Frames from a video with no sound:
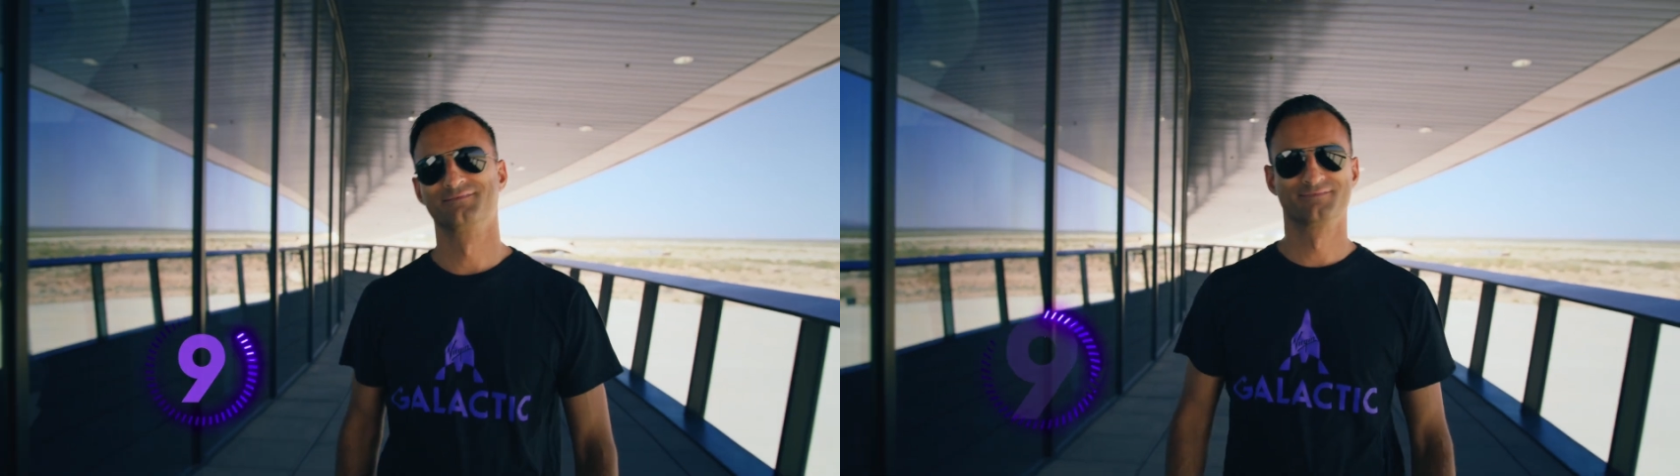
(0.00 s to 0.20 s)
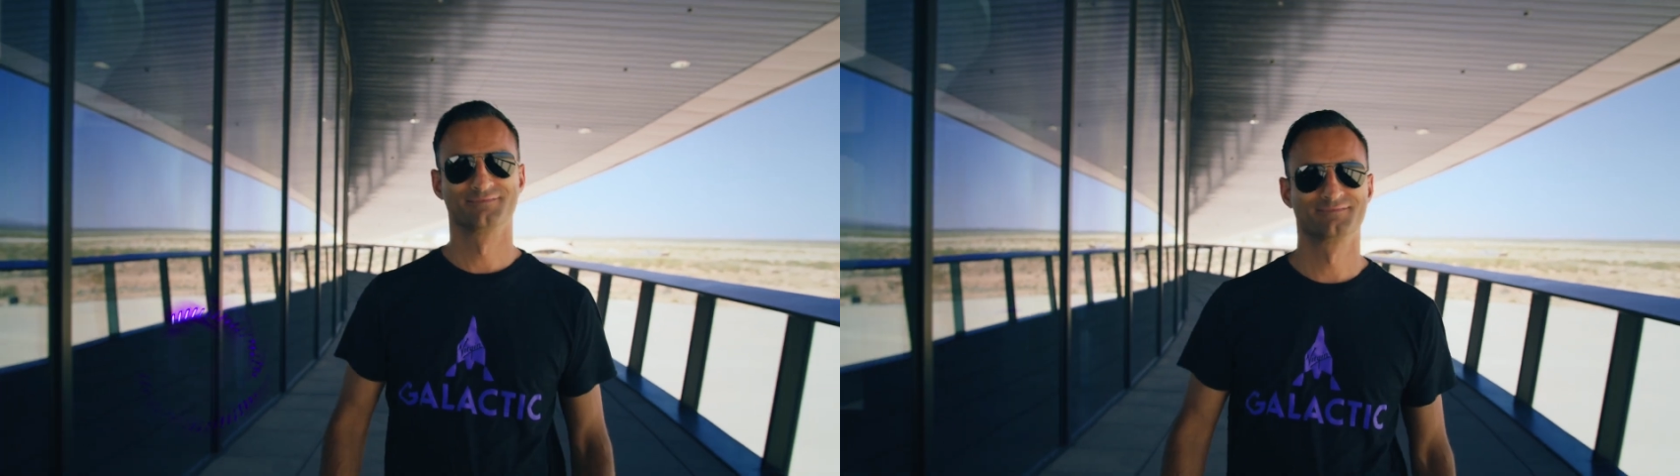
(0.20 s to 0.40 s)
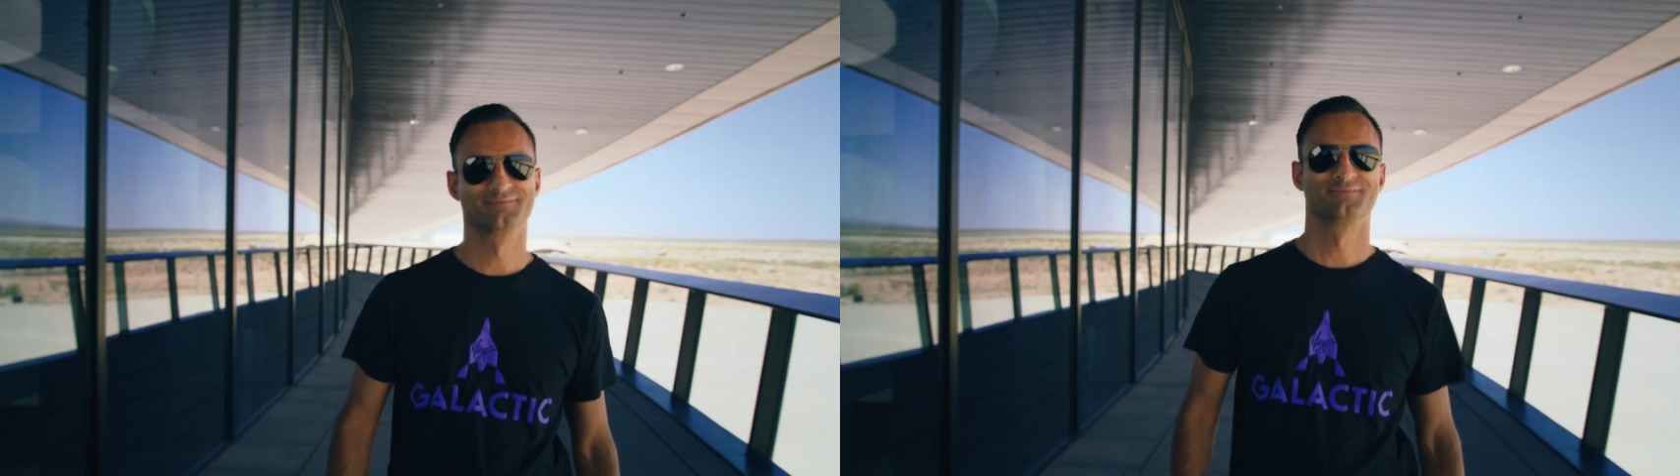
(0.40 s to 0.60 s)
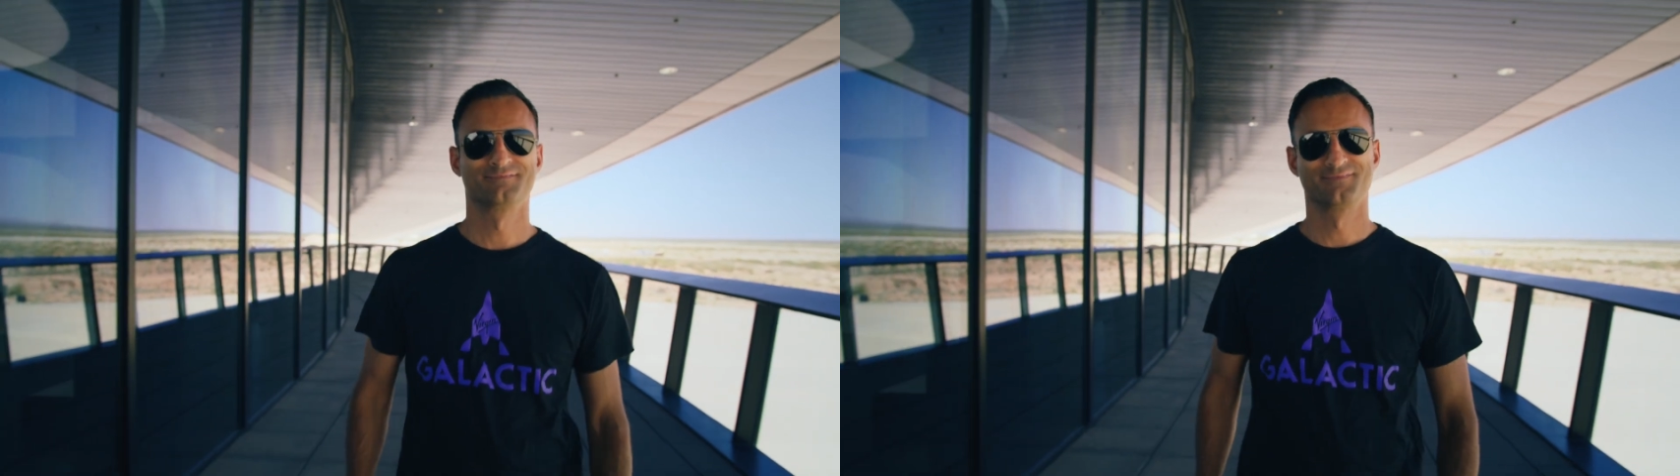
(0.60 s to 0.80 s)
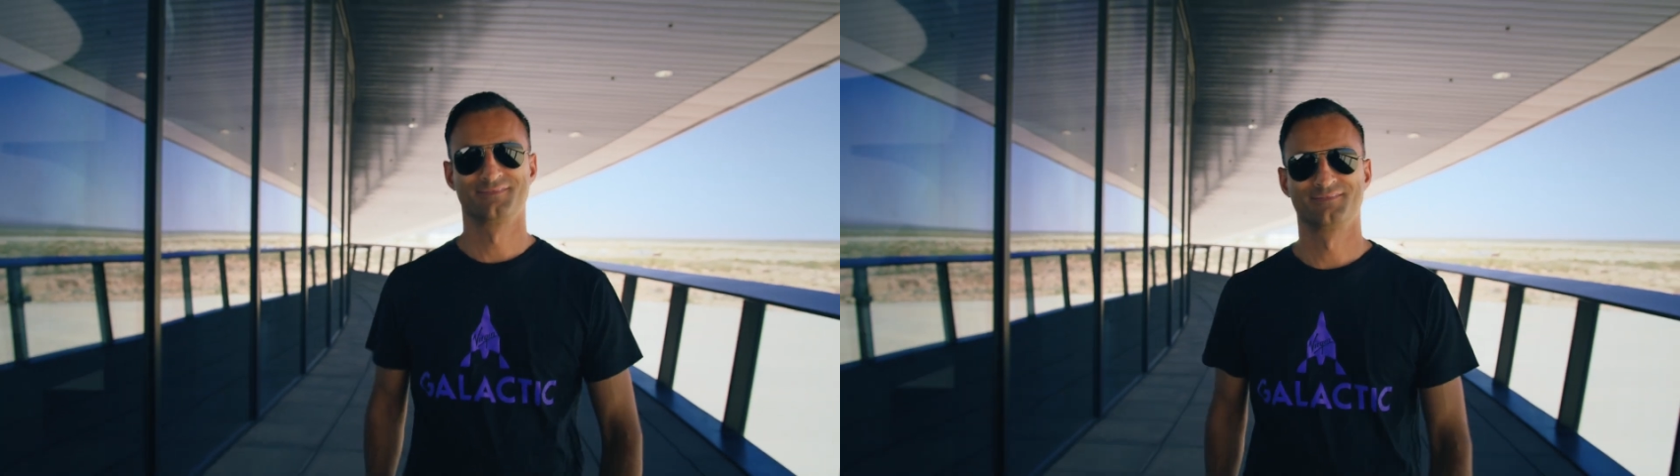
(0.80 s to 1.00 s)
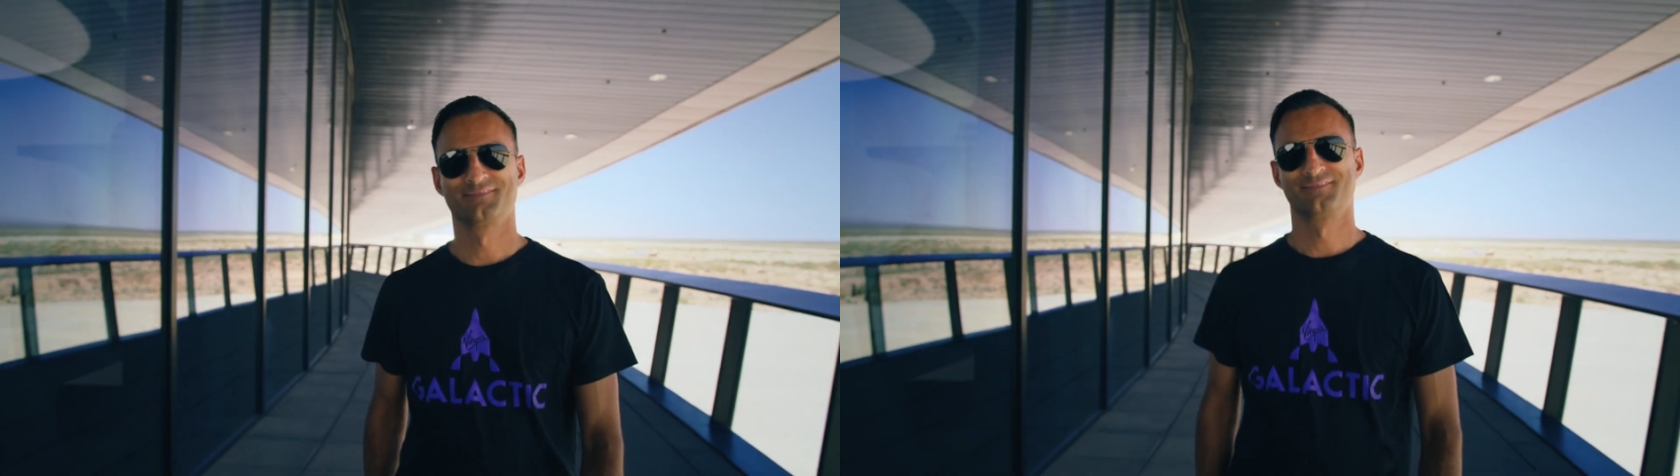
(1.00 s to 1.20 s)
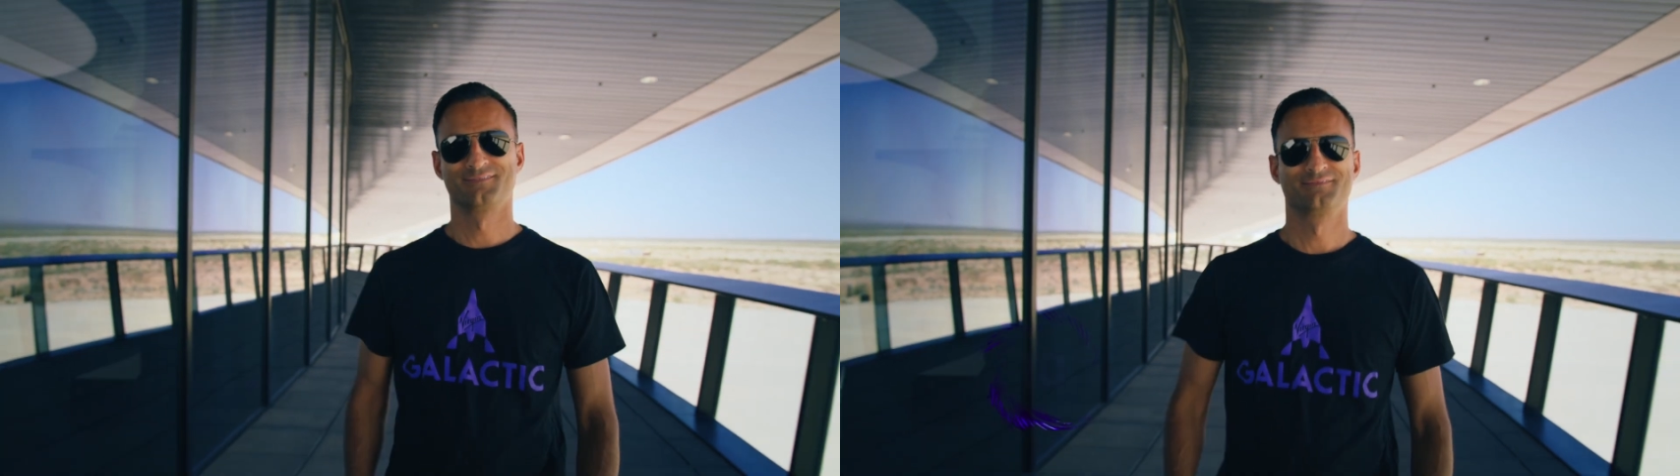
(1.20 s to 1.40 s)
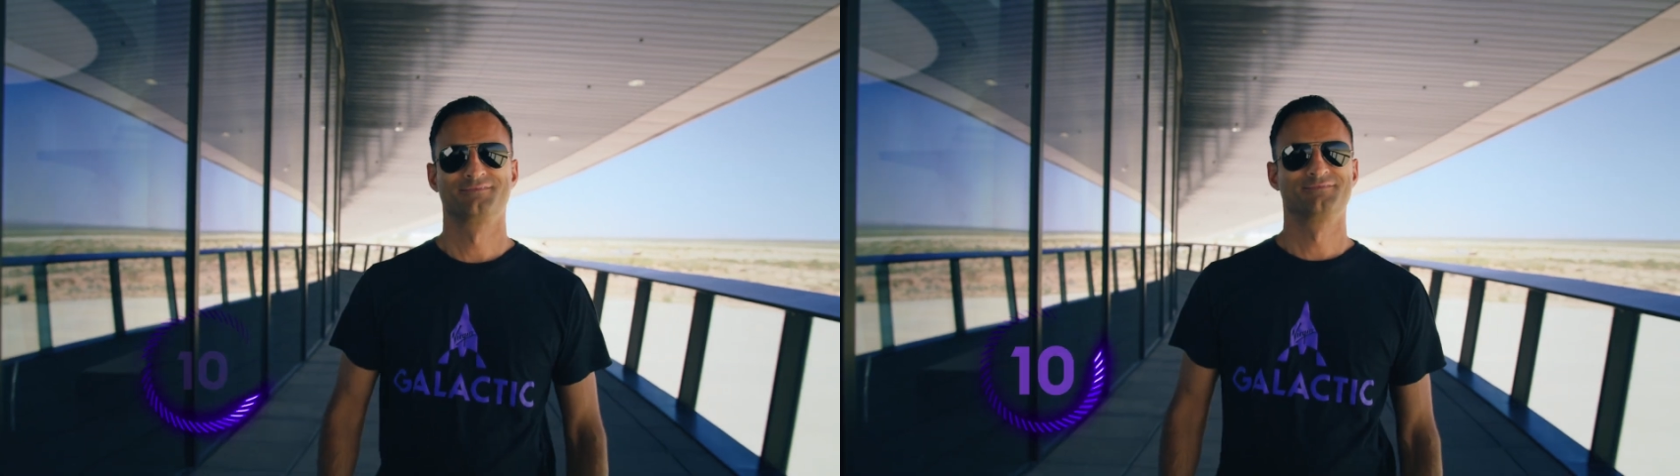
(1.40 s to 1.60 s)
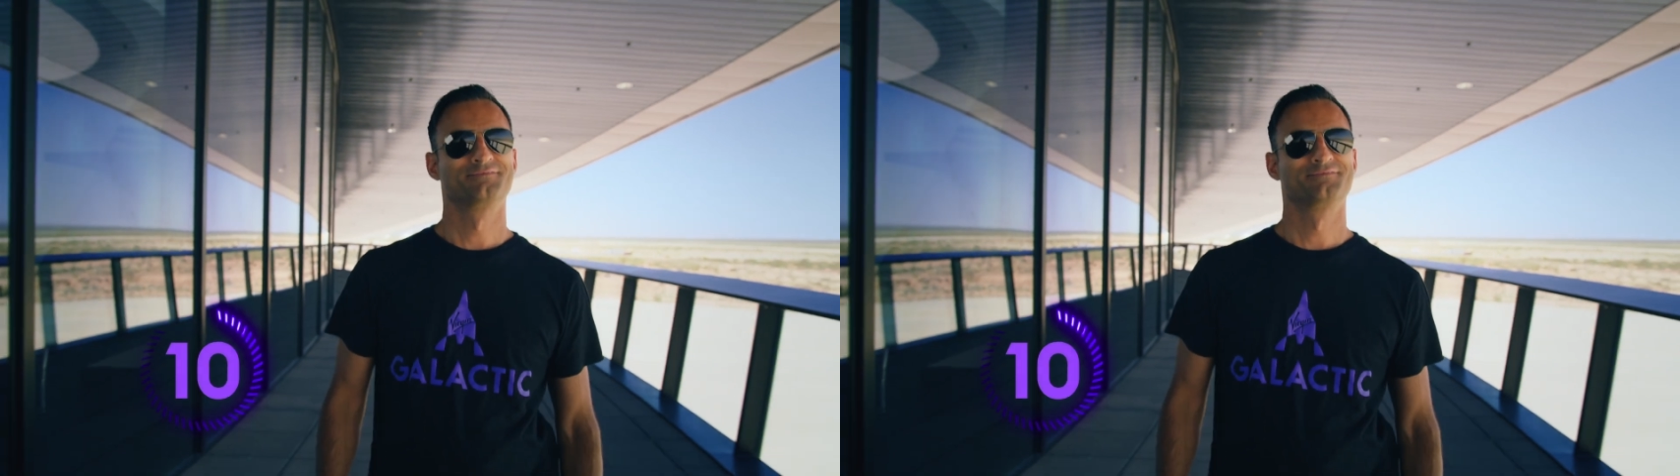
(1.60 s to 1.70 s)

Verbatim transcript: What's your call sign?